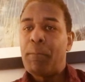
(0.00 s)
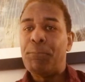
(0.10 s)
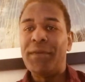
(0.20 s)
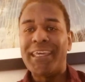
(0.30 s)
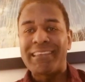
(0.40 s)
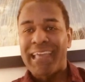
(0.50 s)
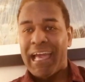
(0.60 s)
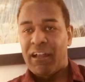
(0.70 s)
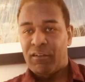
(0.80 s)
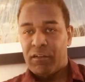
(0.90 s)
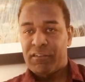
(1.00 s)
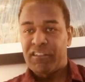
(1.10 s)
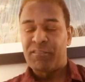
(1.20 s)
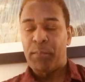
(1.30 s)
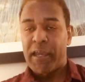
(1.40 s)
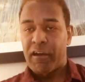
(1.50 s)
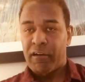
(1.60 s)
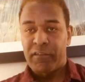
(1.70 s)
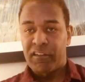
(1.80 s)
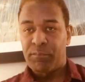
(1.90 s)
Big talent despair
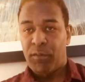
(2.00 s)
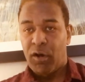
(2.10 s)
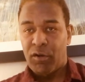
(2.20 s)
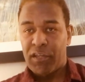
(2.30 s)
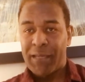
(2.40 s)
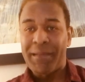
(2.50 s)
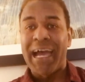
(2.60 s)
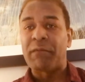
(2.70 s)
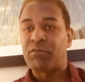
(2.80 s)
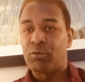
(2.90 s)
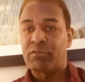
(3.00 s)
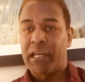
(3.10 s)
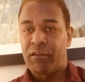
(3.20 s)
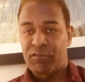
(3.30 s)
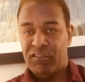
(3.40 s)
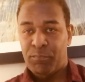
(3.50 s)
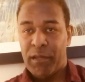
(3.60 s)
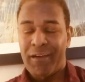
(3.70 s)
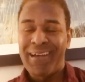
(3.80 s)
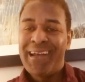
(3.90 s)
in this ball game. Absolute talent
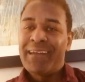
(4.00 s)
despair.